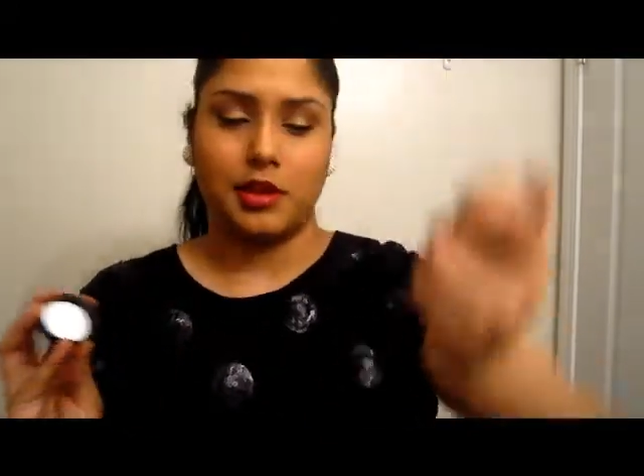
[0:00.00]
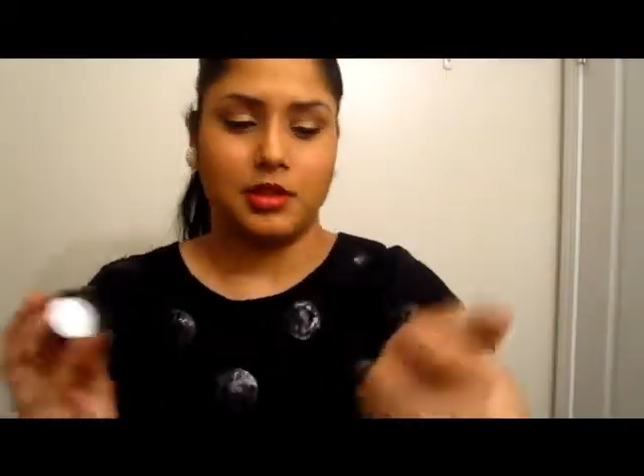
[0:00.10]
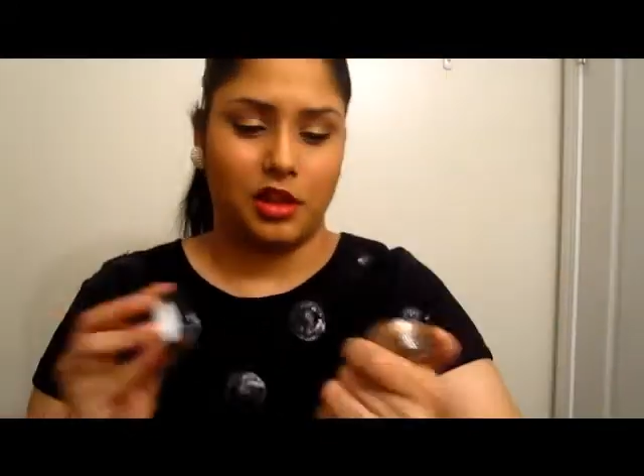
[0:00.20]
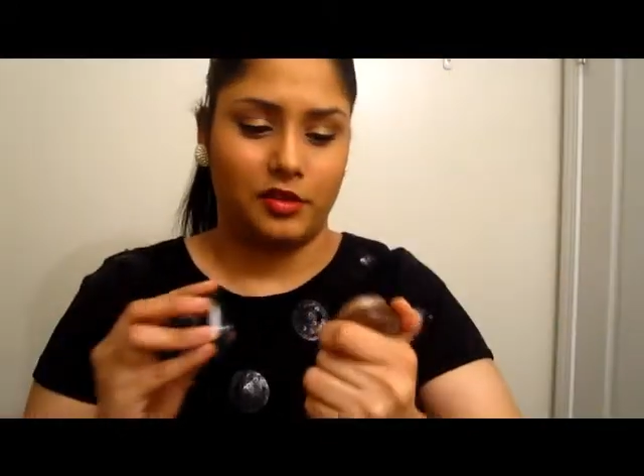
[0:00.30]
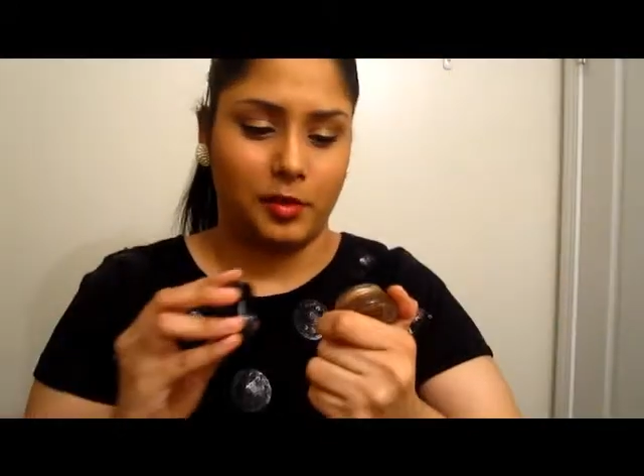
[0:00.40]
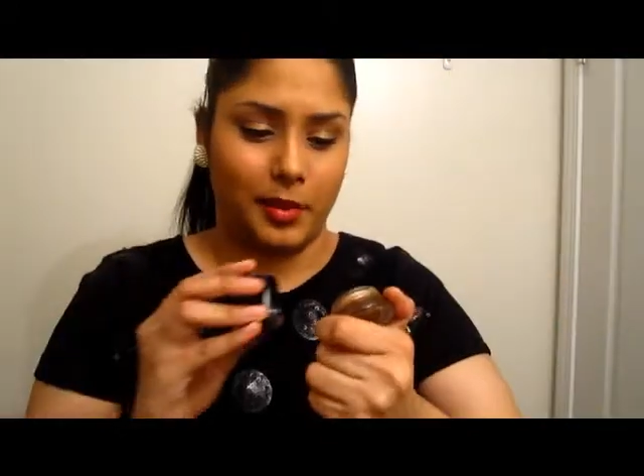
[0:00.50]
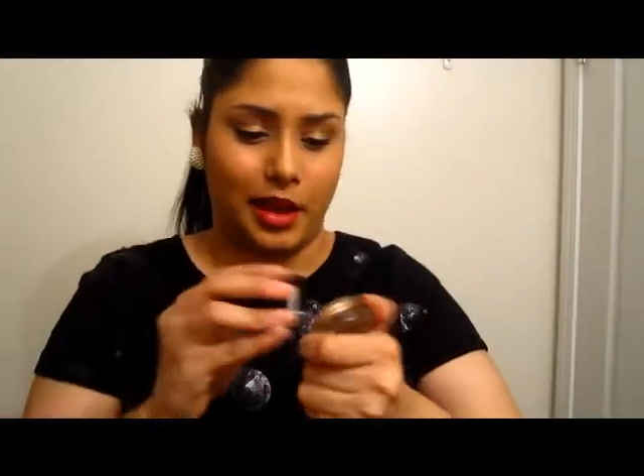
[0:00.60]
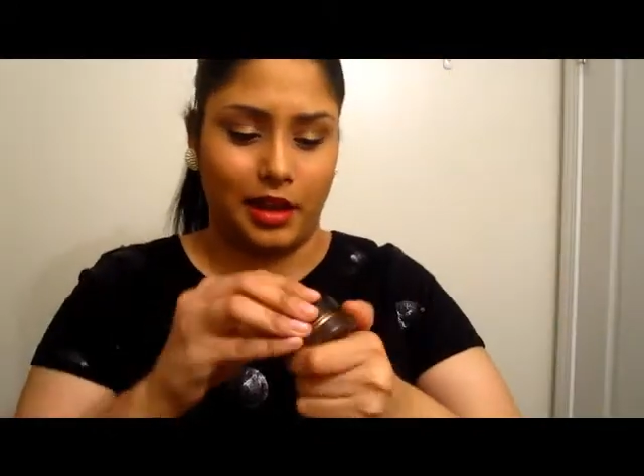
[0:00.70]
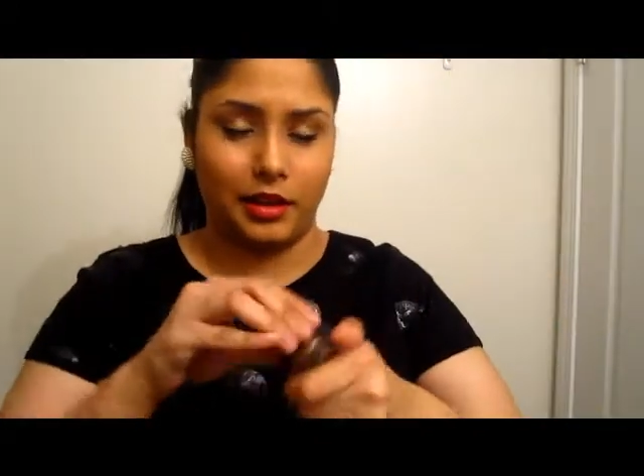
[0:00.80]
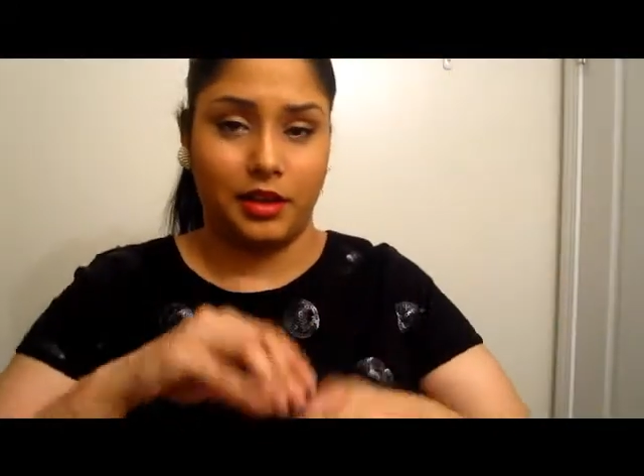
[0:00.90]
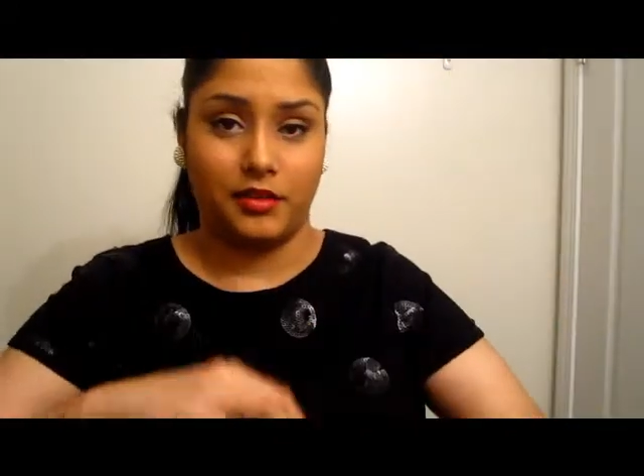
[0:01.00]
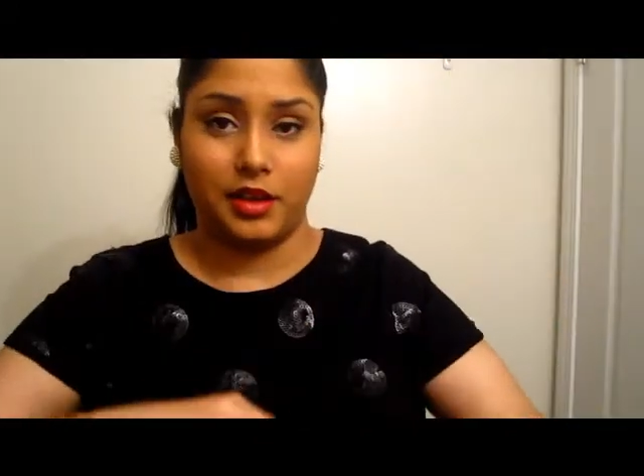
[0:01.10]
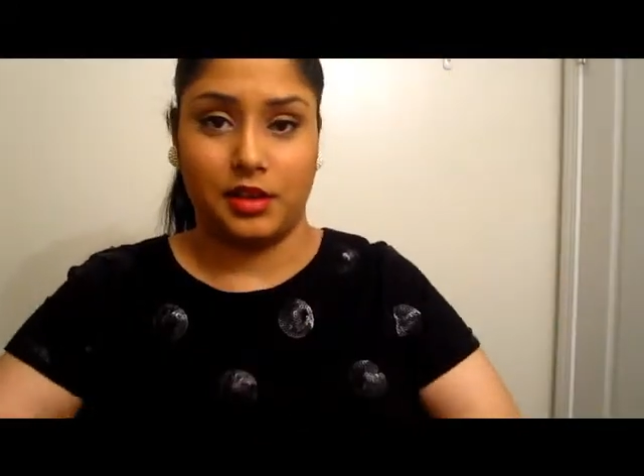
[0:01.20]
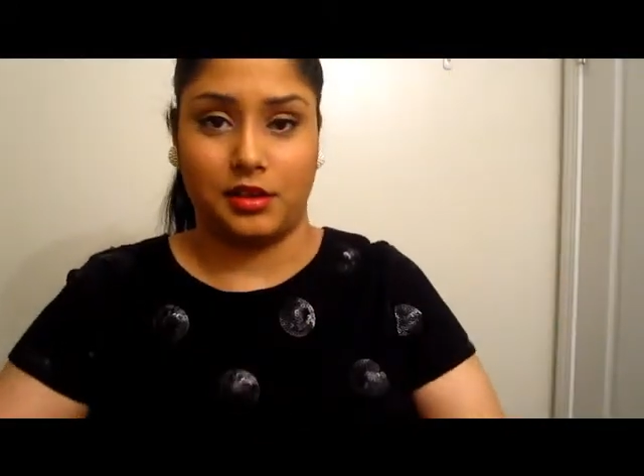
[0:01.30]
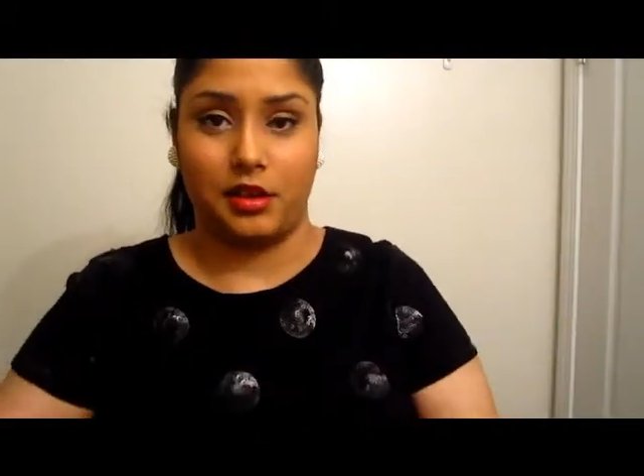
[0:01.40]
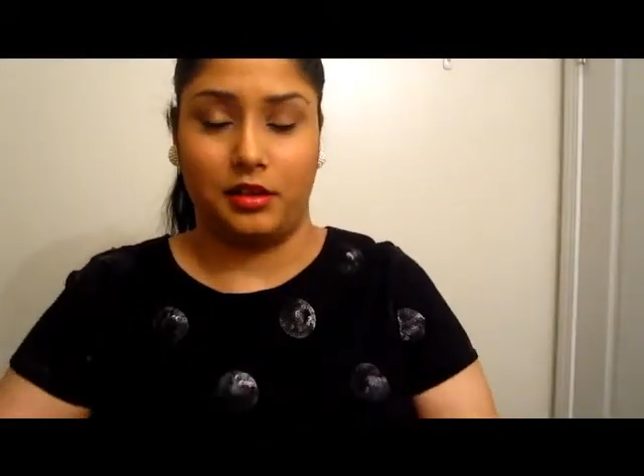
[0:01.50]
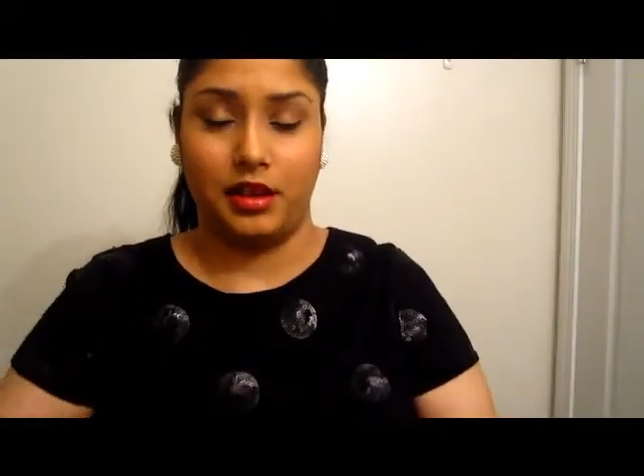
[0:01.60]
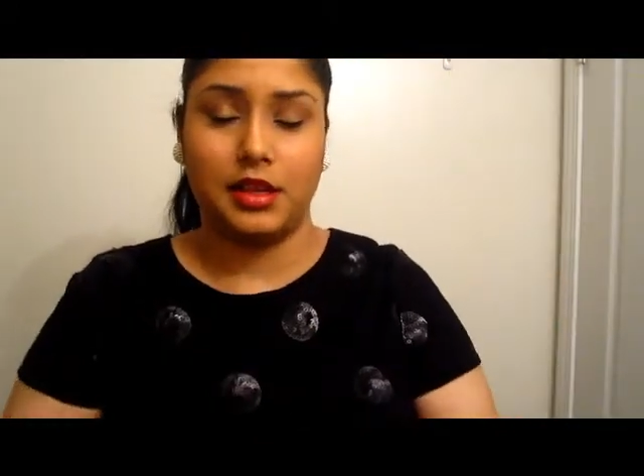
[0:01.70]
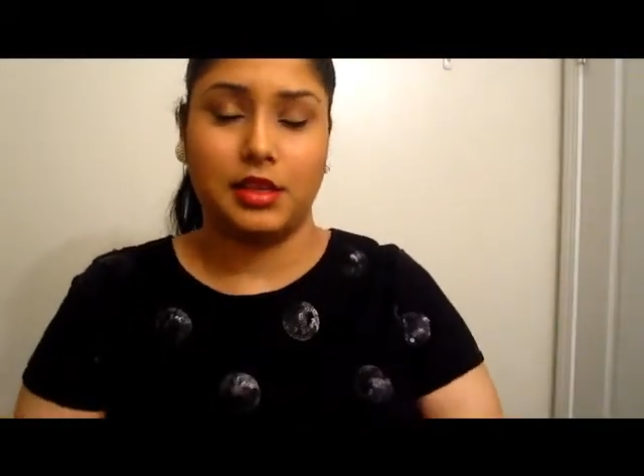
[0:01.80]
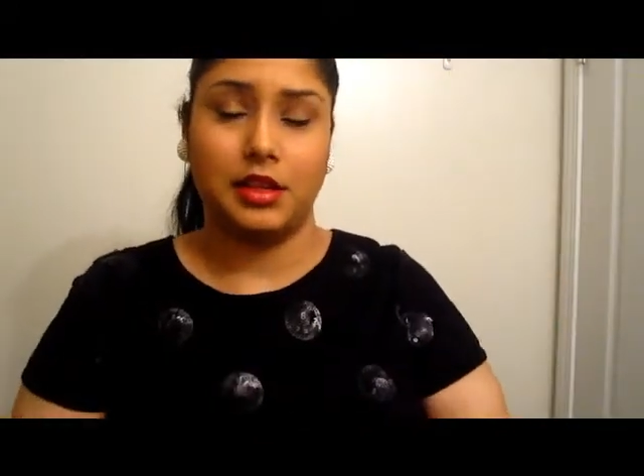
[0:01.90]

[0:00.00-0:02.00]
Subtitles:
this all over my eyelid for days that are lazy.